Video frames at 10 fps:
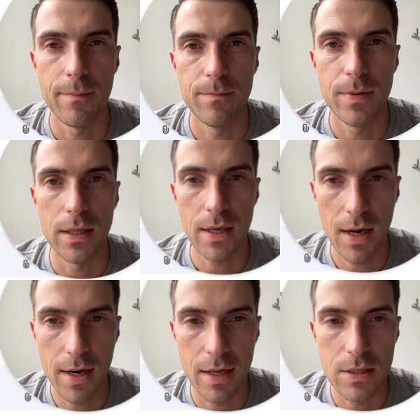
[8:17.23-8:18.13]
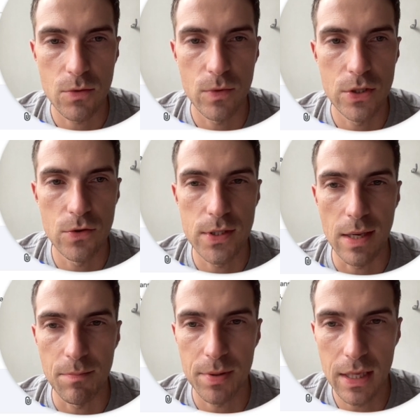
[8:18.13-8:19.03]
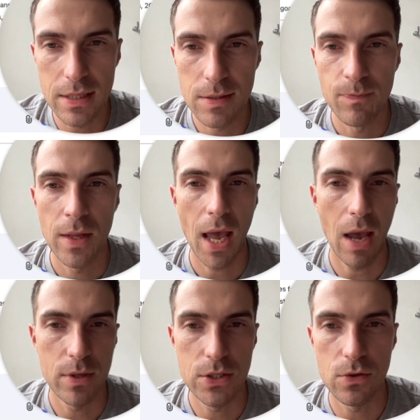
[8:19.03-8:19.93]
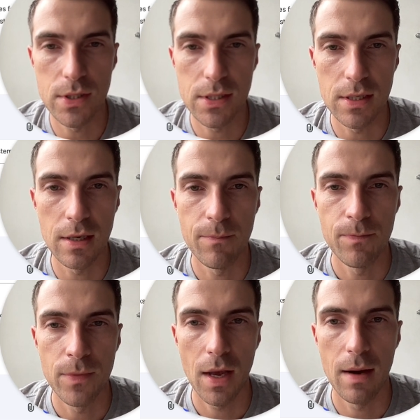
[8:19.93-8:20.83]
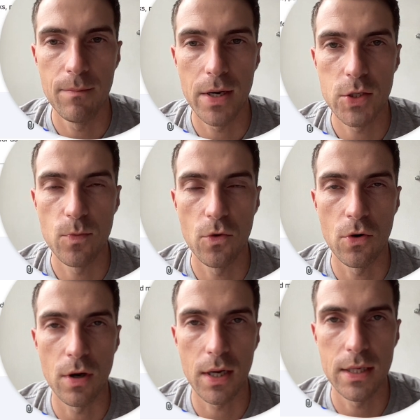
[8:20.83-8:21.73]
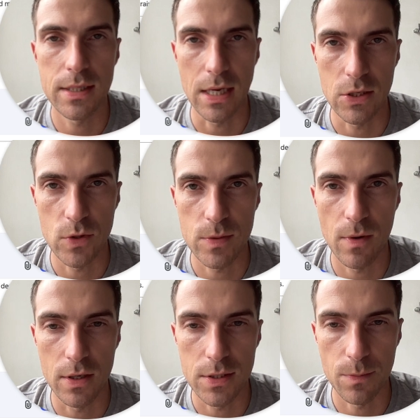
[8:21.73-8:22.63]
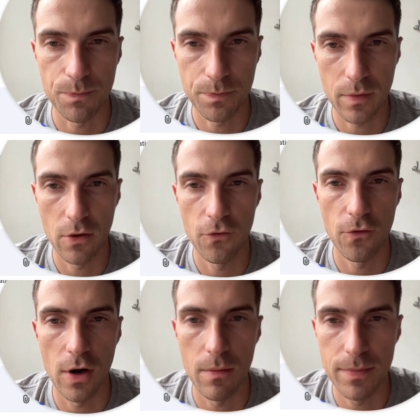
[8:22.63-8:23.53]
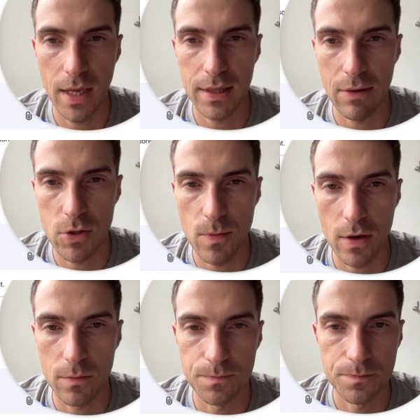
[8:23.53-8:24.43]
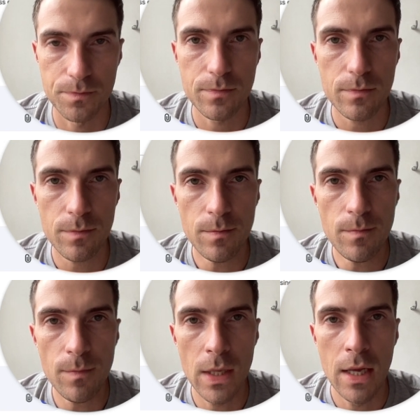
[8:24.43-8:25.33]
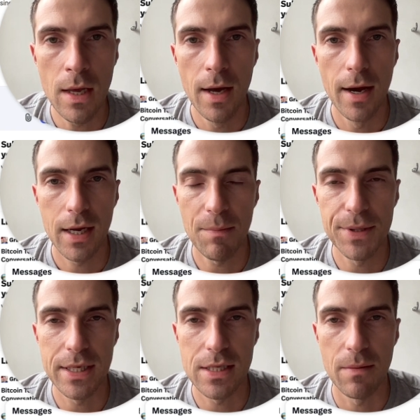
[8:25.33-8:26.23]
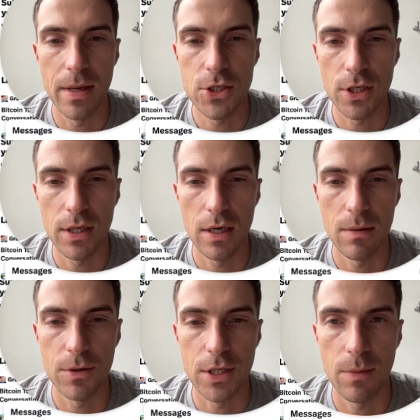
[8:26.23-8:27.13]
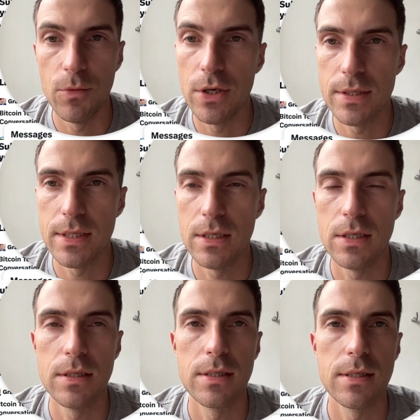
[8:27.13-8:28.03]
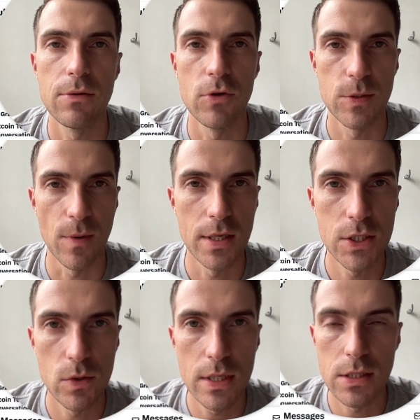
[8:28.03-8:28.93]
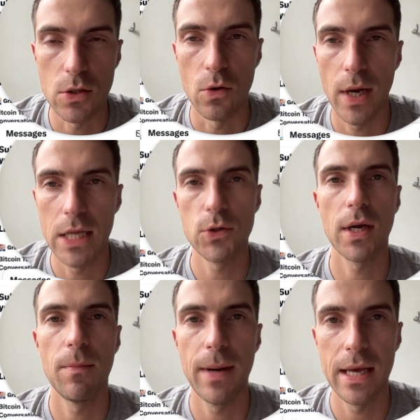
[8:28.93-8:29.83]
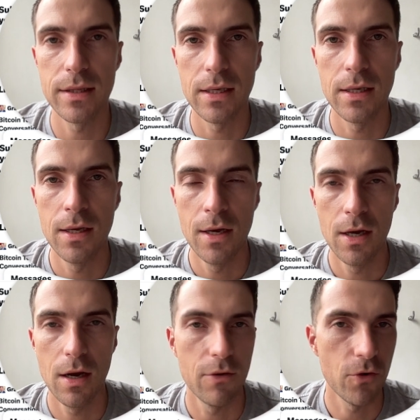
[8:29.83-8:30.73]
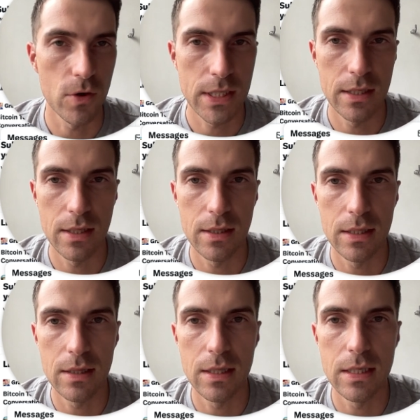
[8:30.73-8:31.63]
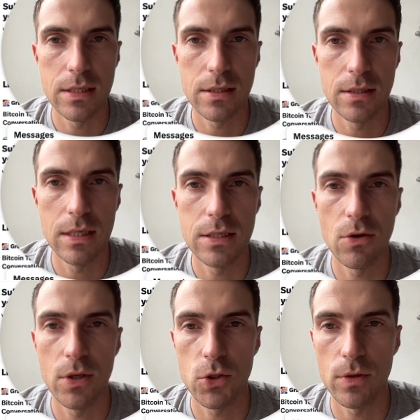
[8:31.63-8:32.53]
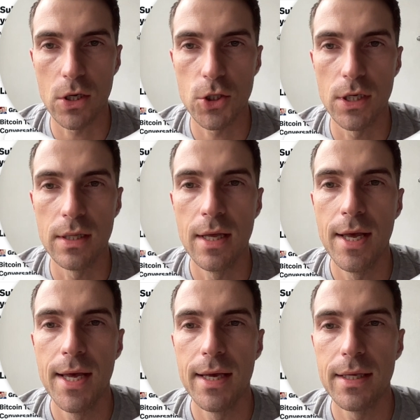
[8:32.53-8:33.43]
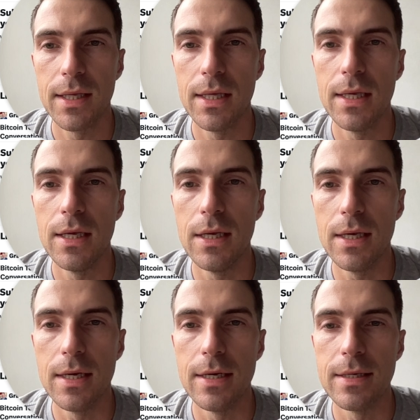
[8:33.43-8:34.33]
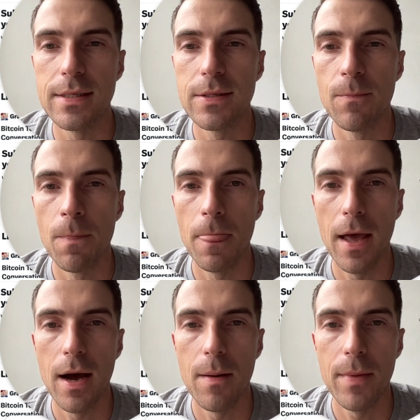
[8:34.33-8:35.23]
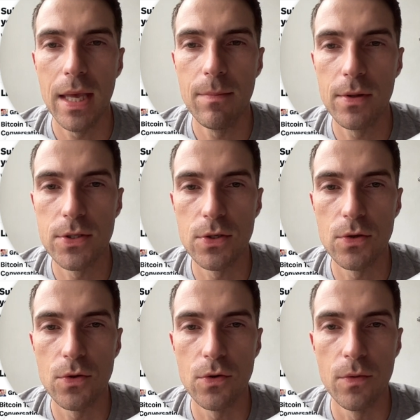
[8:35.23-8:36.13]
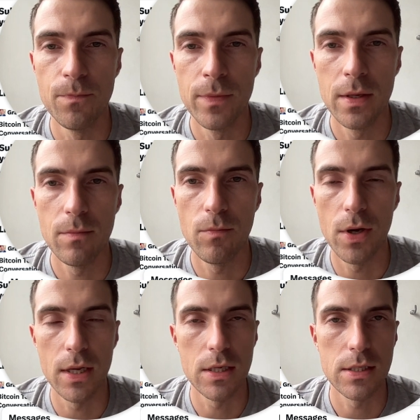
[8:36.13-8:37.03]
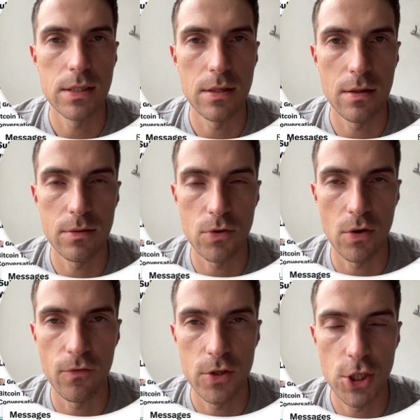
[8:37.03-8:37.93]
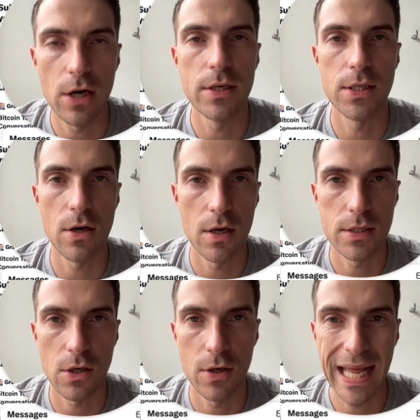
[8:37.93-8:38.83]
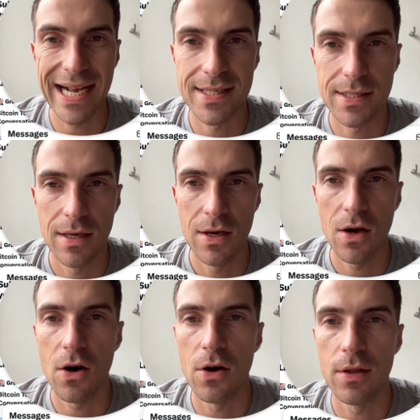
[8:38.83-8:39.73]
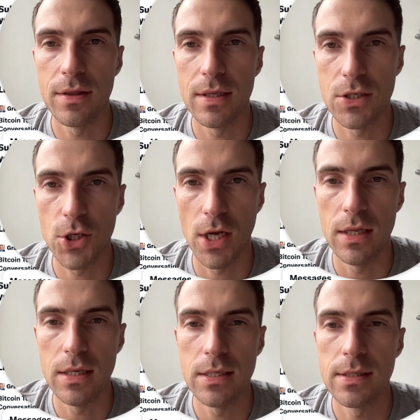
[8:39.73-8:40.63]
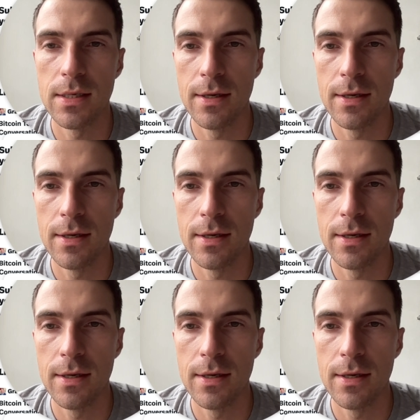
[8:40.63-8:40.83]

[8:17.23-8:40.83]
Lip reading: being kind, we do say please, and we do see a much more concise response from that language model. A couple things I'll mention here about the community's response to this. So Andrej Karpathy, of course, he needs no introduction. He is able to bring his sort of share his thoughts on X on this Chinese